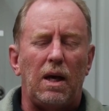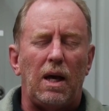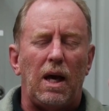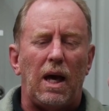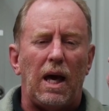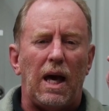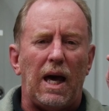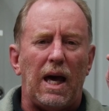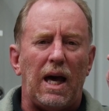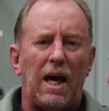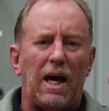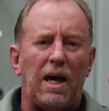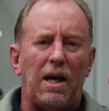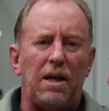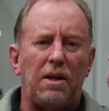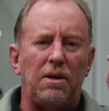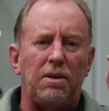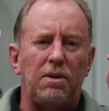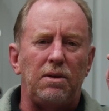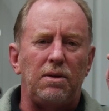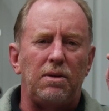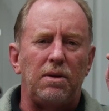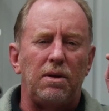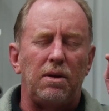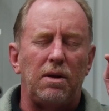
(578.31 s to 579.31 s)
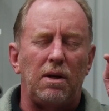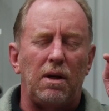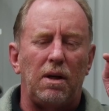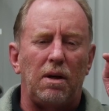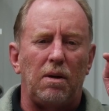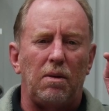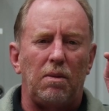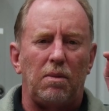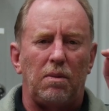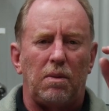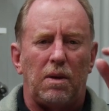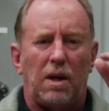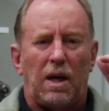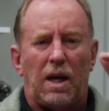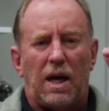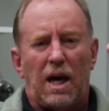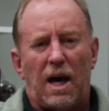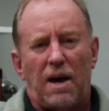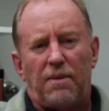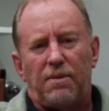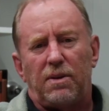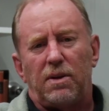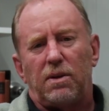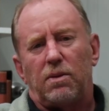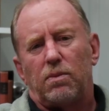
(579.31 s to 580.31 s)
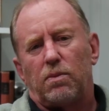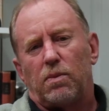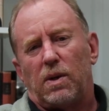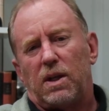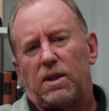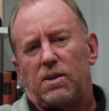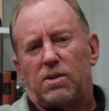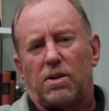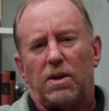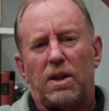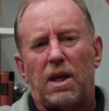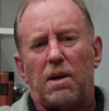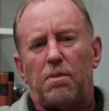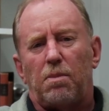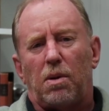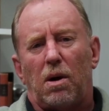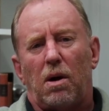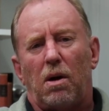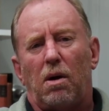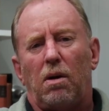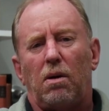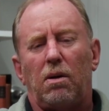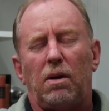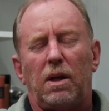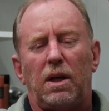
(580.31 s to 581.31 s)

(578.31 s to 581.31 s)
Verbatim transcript: and have it rest on that pole,